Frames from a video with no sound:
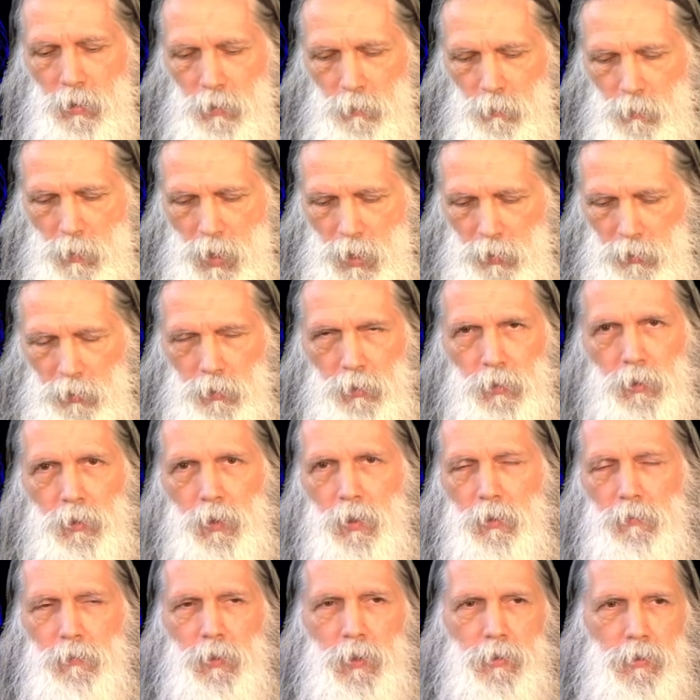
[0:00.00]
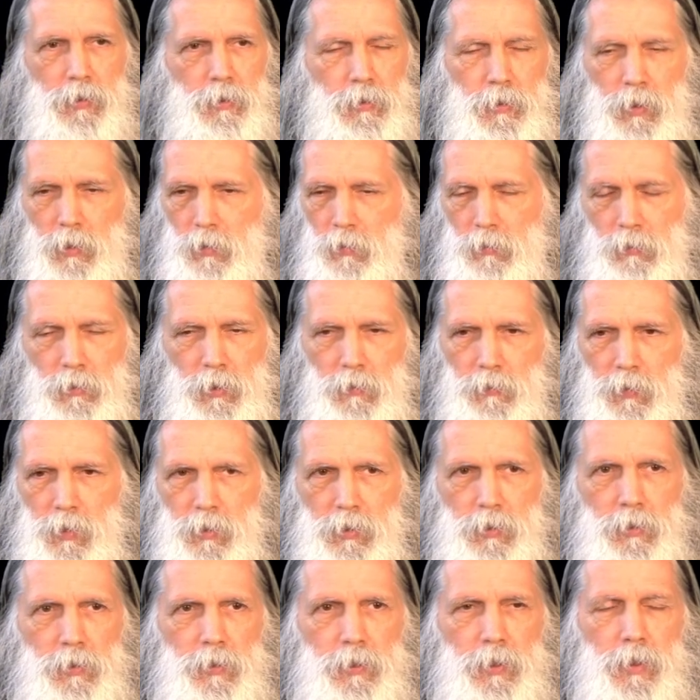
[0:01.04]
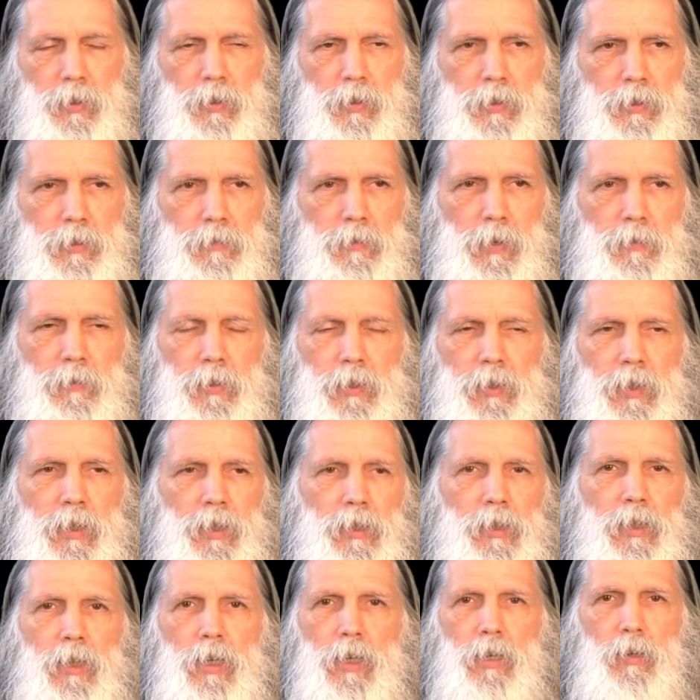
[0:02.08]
model, the convention, in conventional theories of everything,